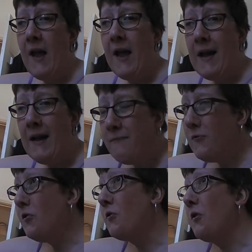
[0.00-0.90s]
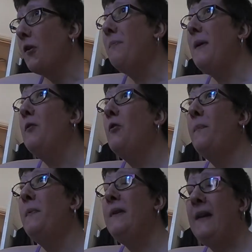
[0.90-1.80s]
I've just lost my
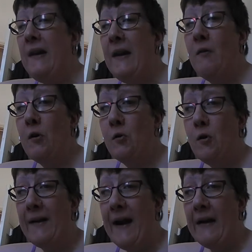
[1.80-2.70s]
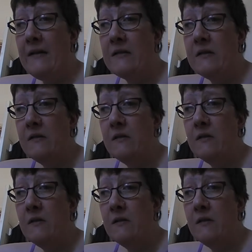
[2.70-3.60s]
husband a year ago, guys.
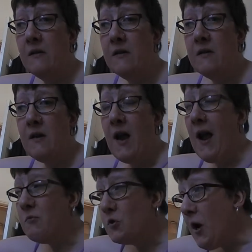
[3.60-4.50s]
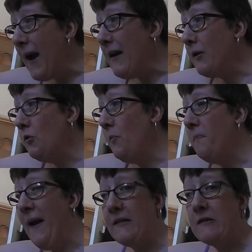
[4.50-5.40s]
I'm trying to come
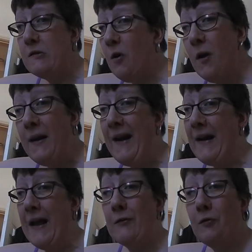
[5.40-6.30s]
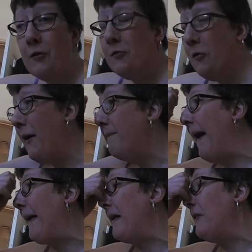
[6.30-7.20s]
back slowly and I don't know if
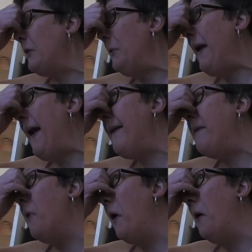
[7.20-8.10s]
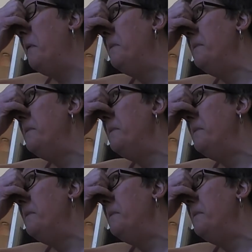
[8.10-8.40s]
I can do it anymore.